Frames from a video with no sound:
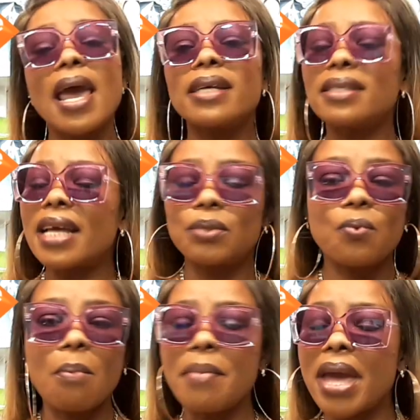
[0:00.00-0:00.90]
And that's
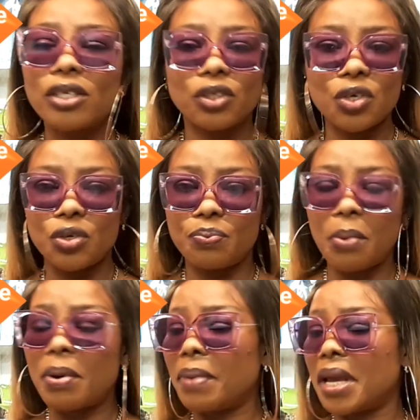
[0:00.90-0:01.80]
what men do.
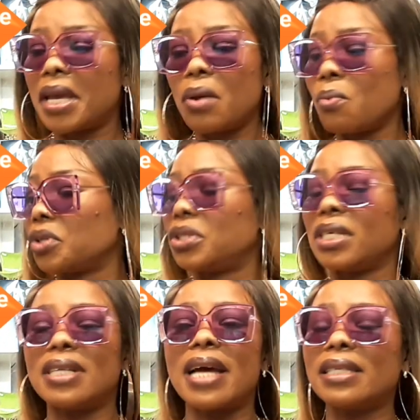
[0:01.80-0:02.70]
Probably he
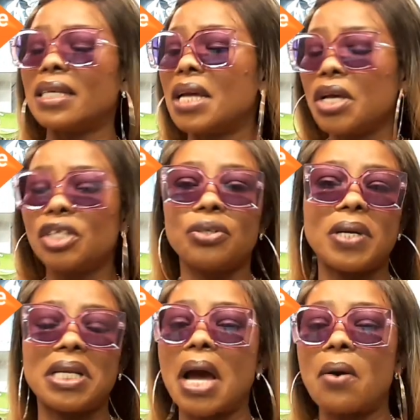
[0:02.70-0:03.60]
watches daddy
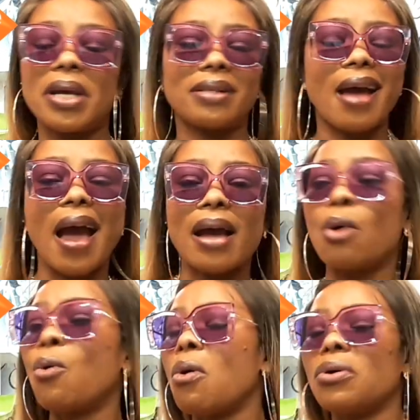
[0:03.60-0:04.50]
doing that, or his
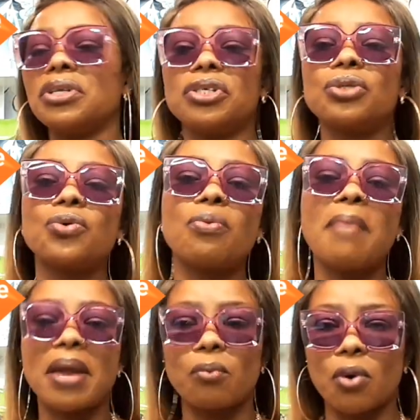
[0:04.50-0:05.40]
uncle, or in school
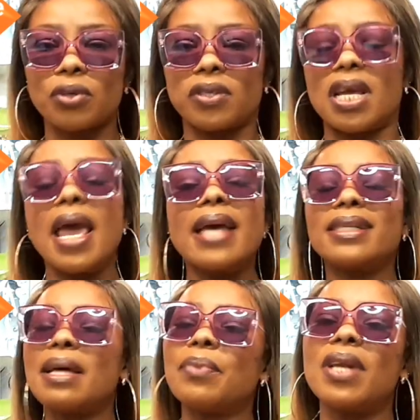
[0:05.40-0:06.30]
men watch it. It's
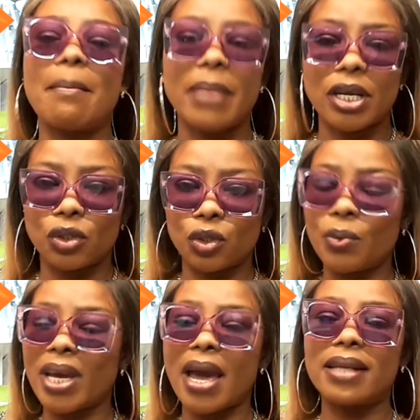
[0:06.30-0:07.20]
something that men do.
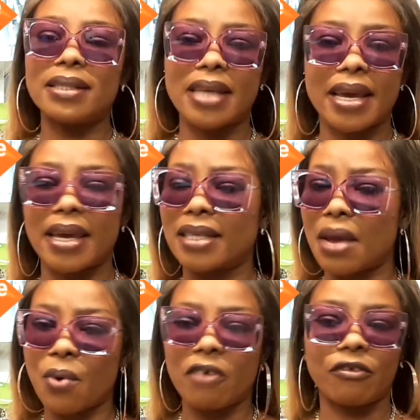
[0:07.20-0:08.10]
We can't take it
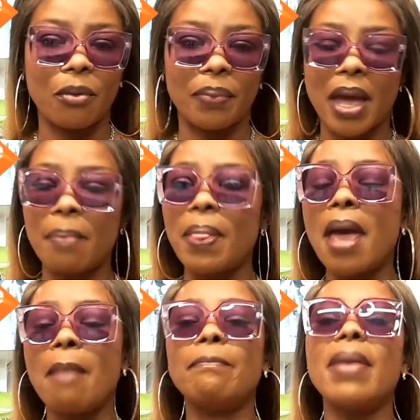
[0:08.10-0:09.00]
away from them.
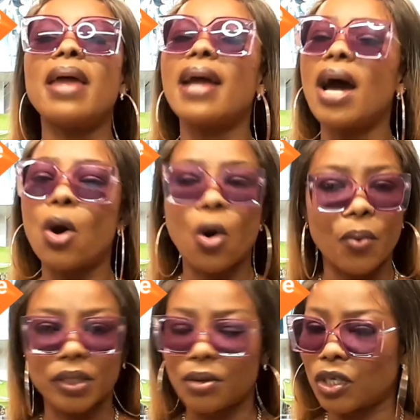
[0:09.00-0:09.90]
Men are
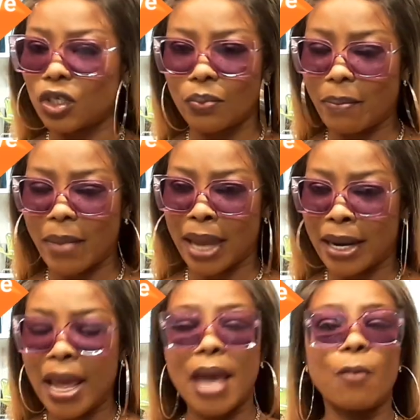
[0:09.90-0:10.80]
always going to be men,
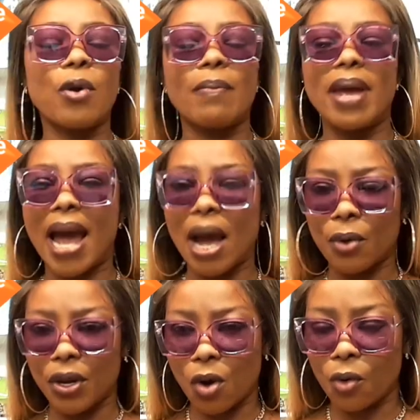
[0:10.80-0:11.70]
and women are
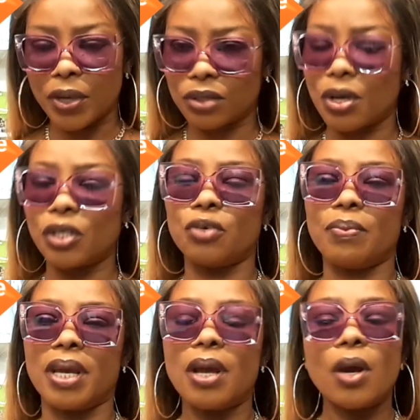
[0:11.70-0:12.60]
always going to
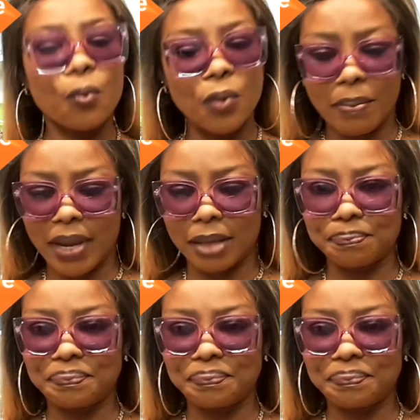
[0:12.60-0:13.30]
be women.